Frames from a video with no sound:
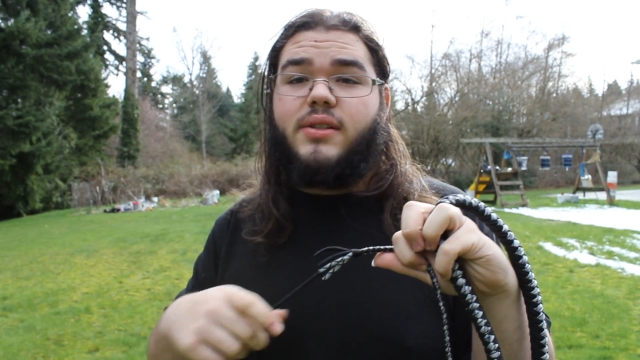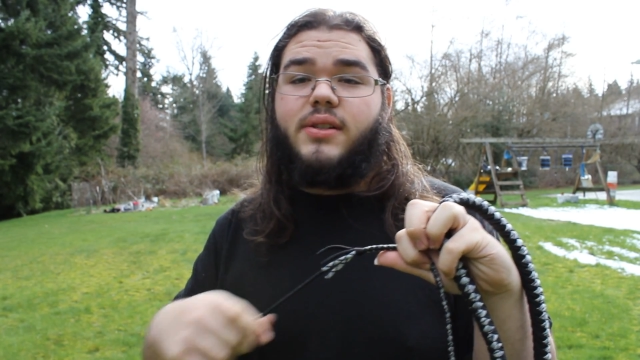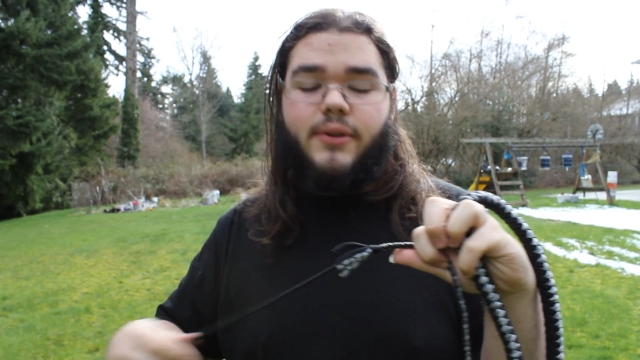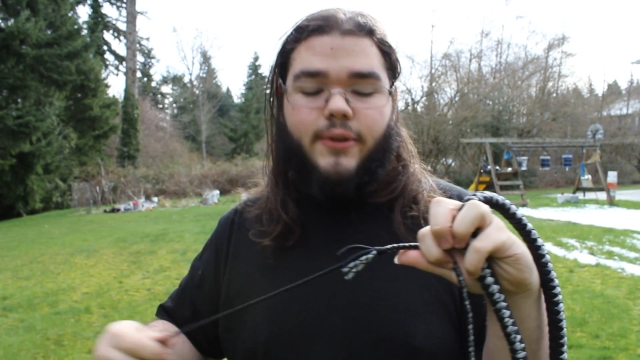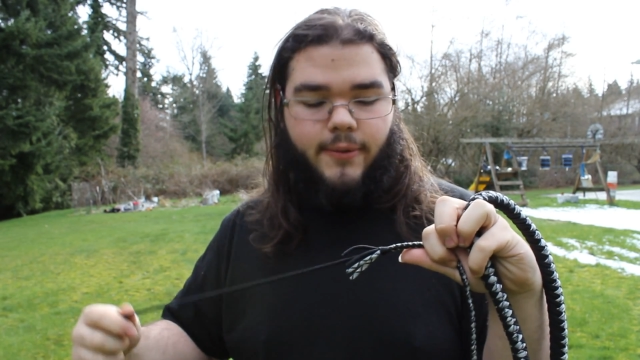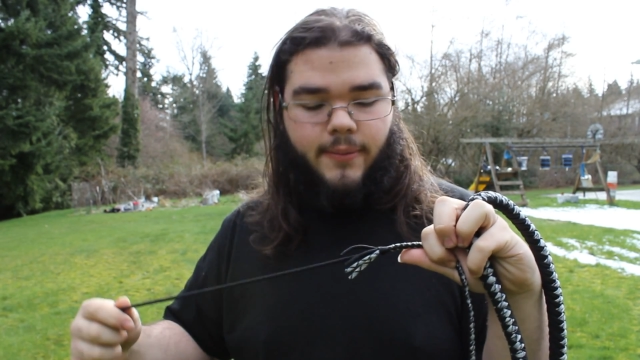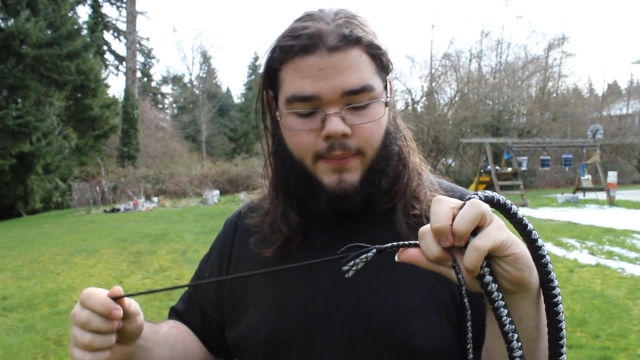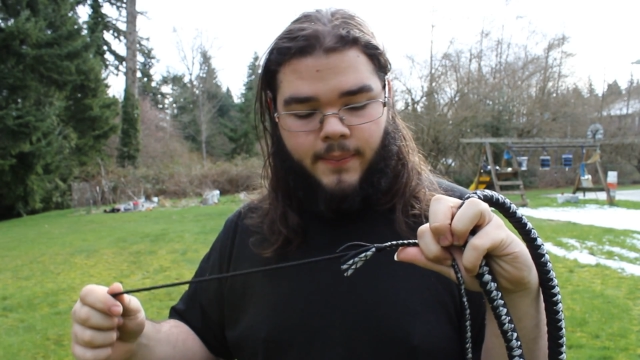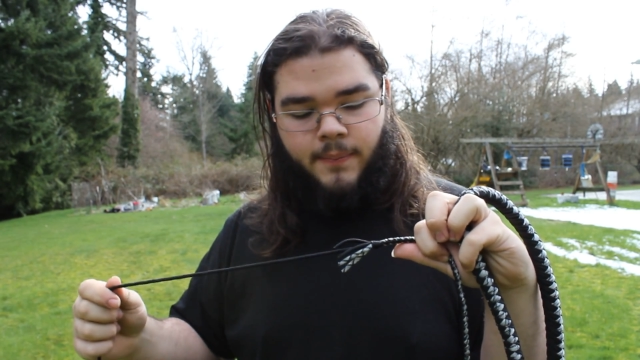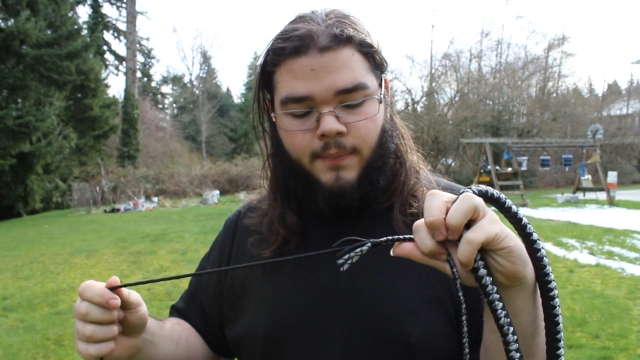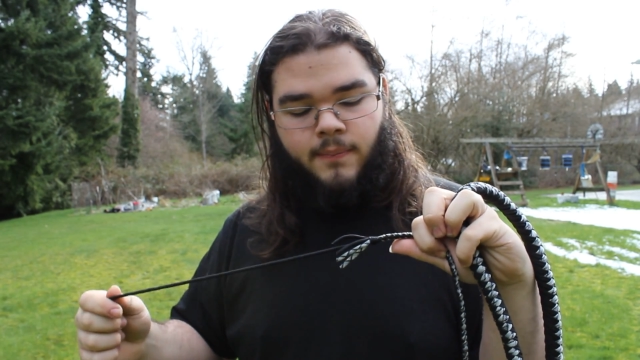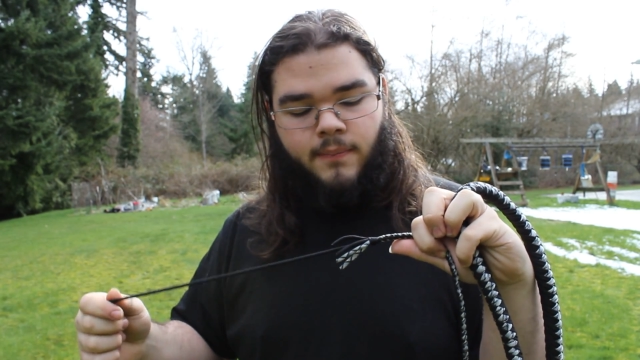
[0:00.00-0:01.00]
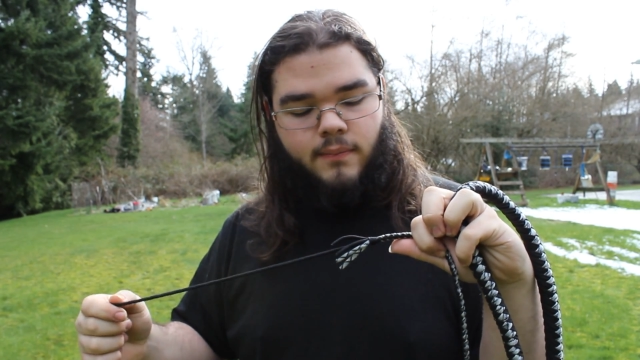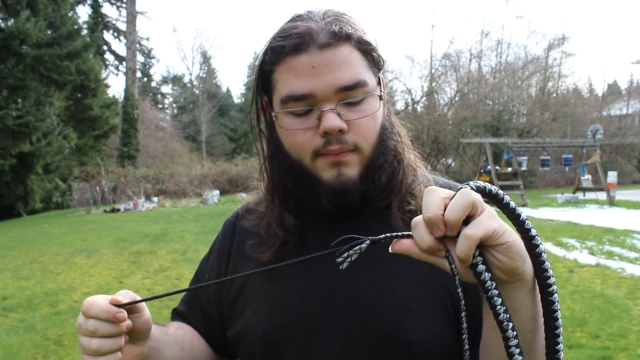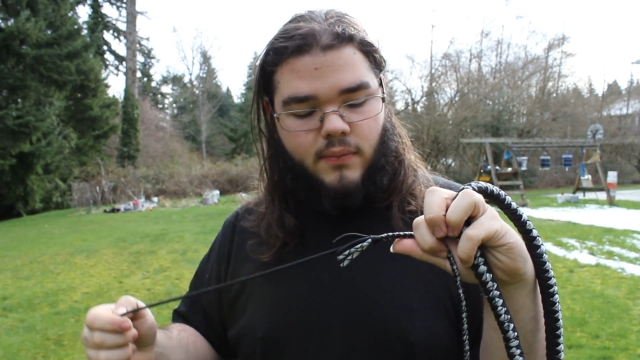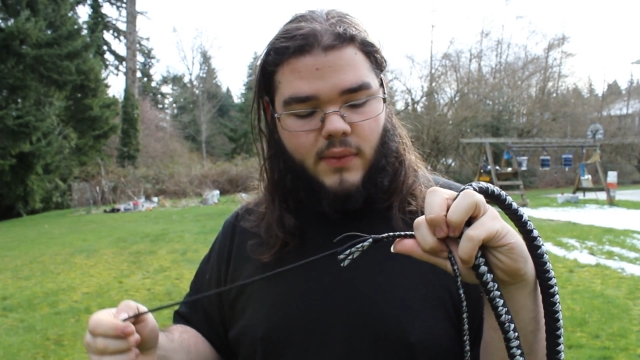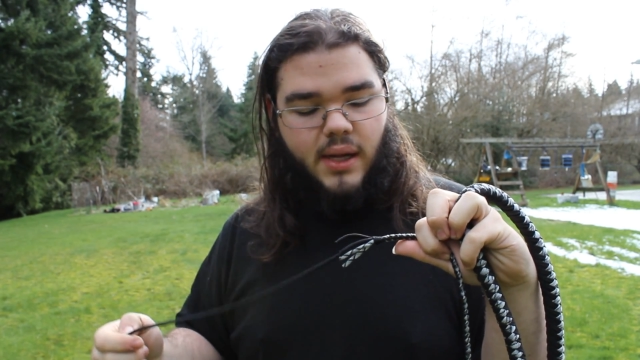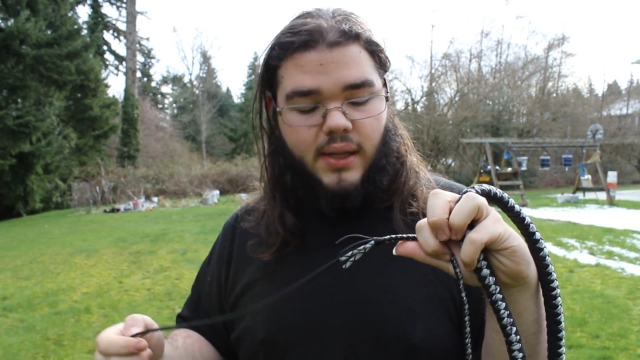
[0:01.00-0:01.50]
So
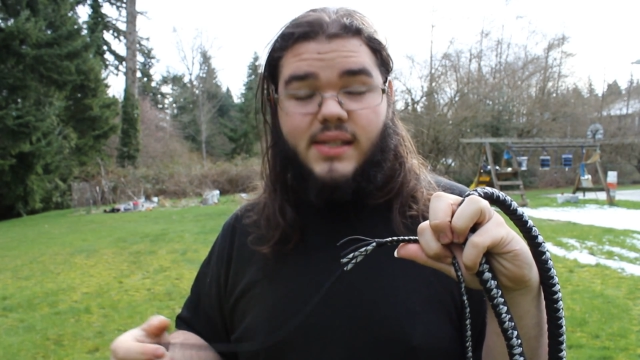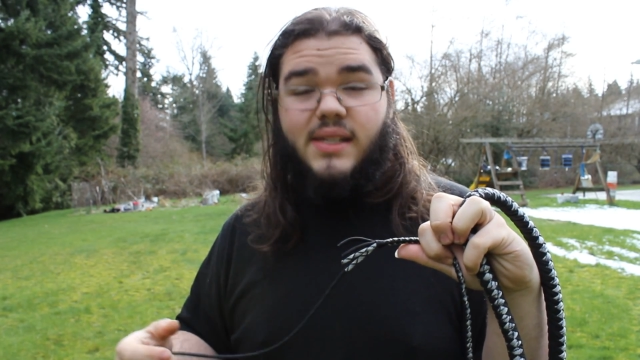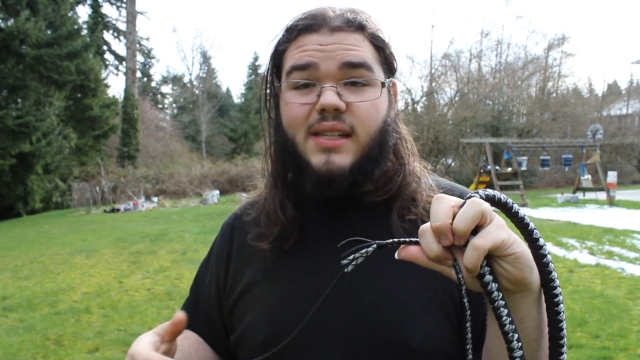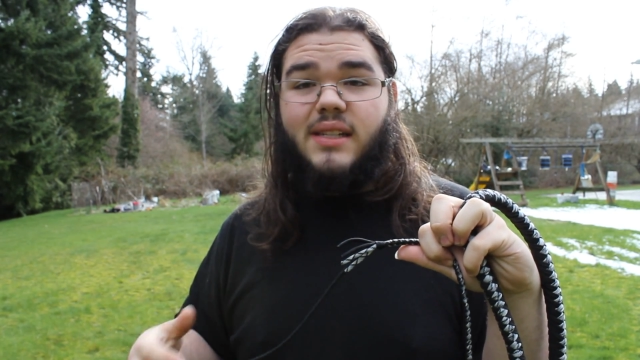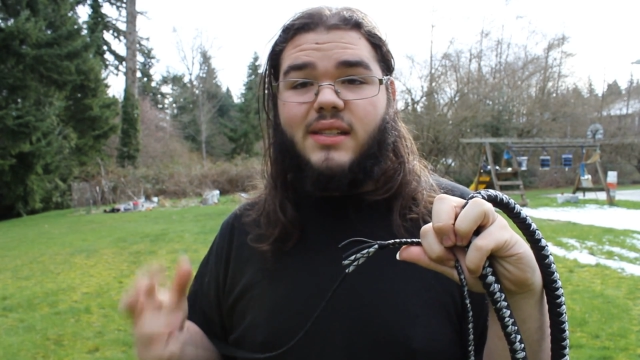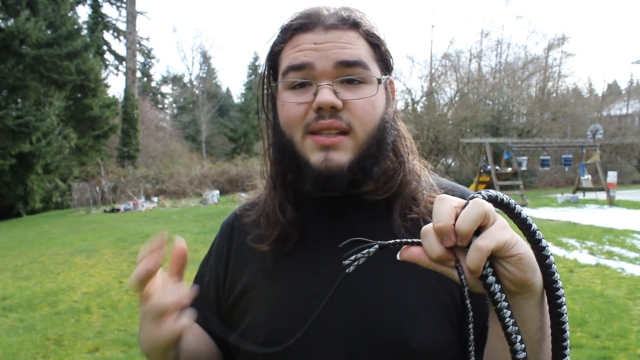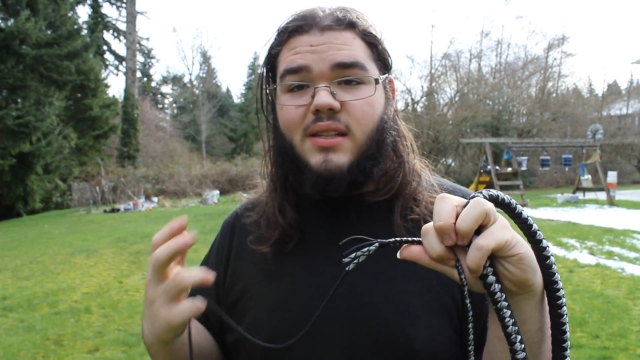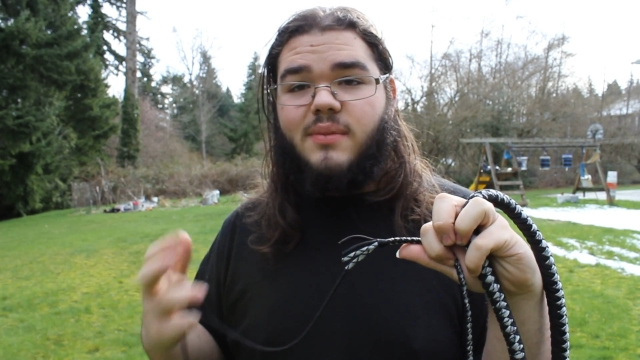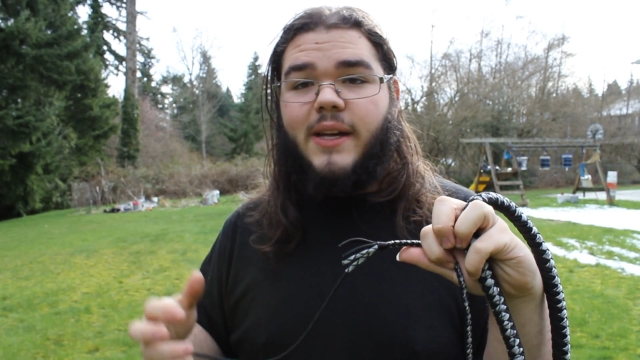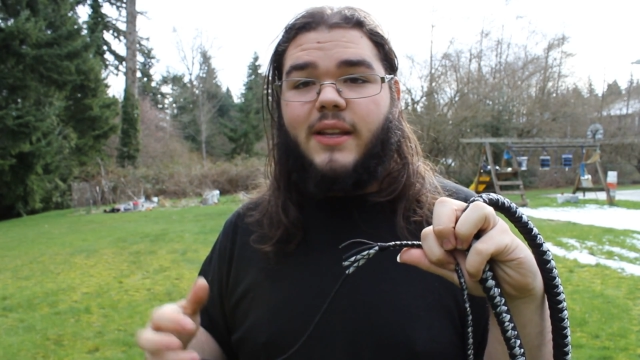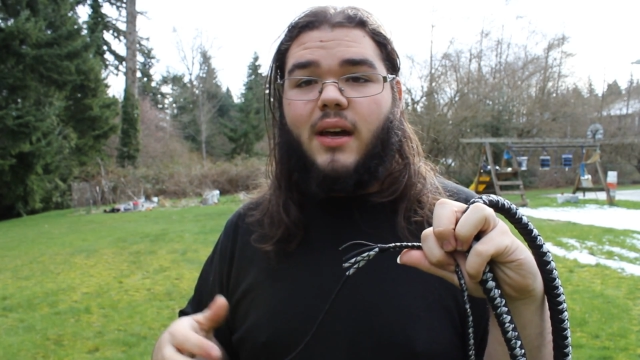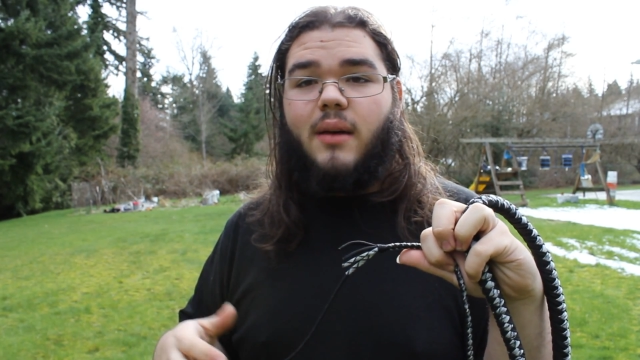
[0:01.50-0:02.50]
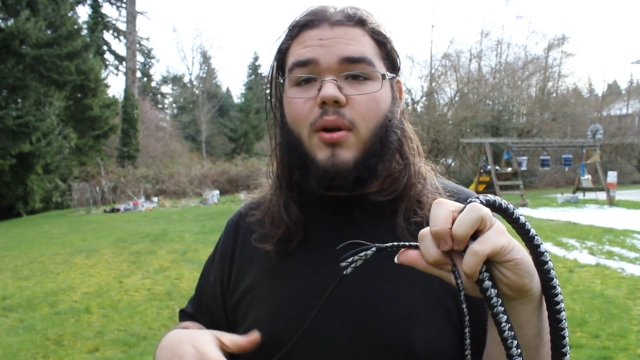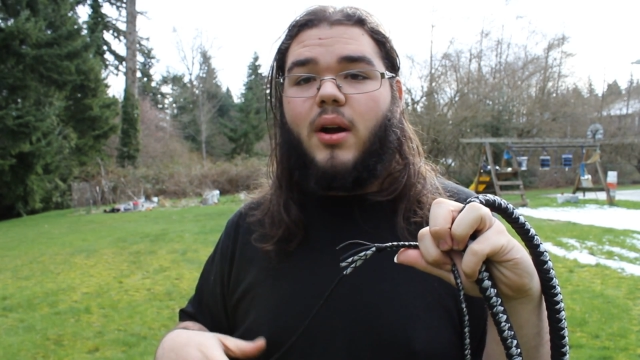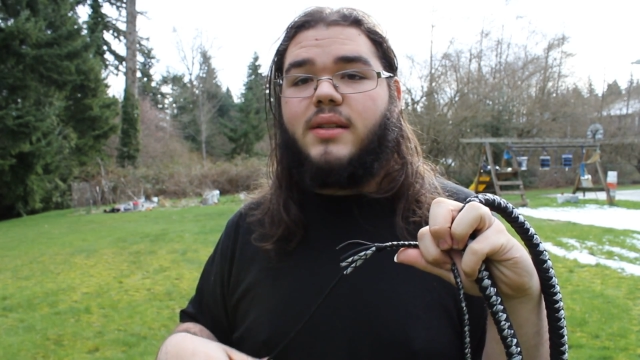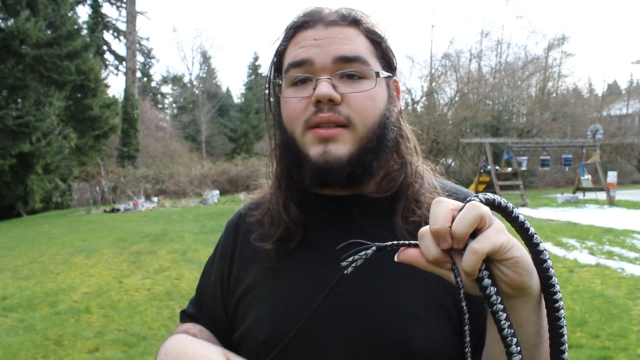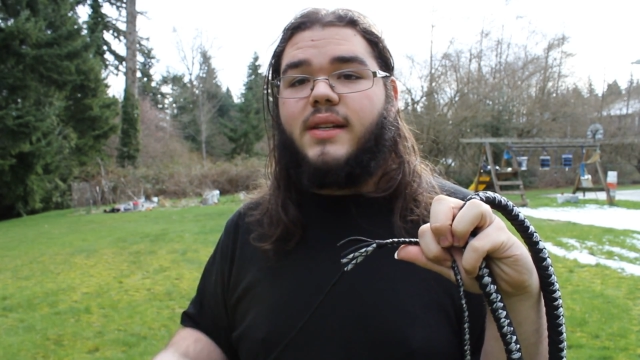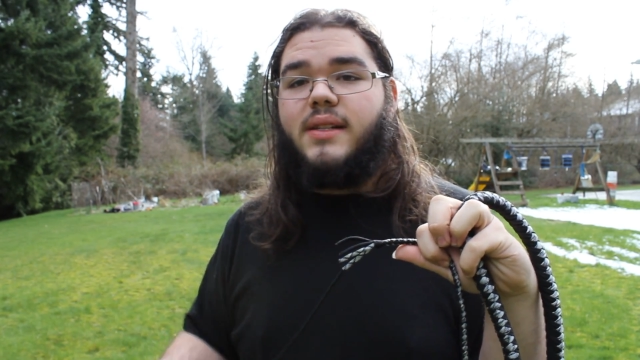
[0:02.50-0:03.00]
at least that's my thought
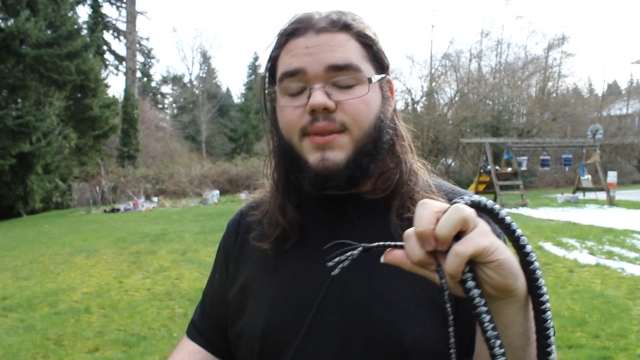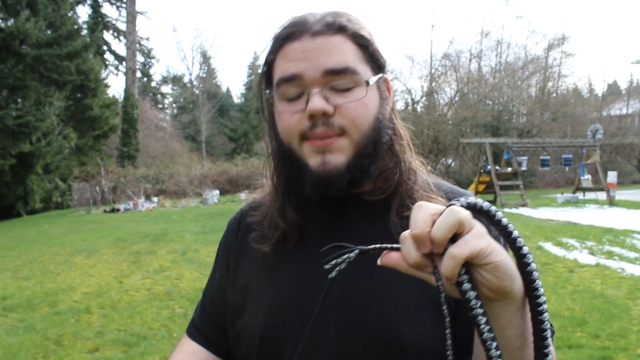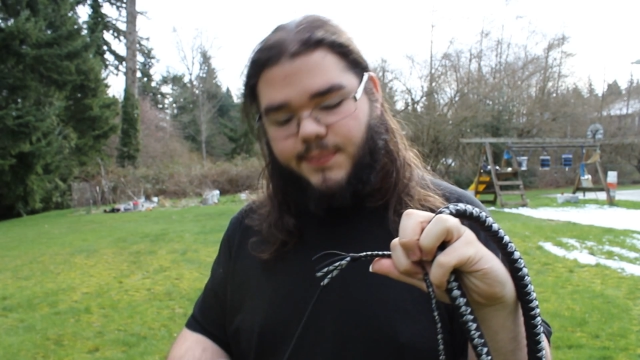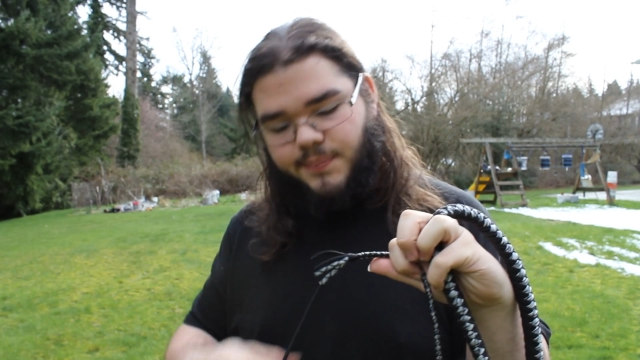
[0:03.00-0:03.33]
process.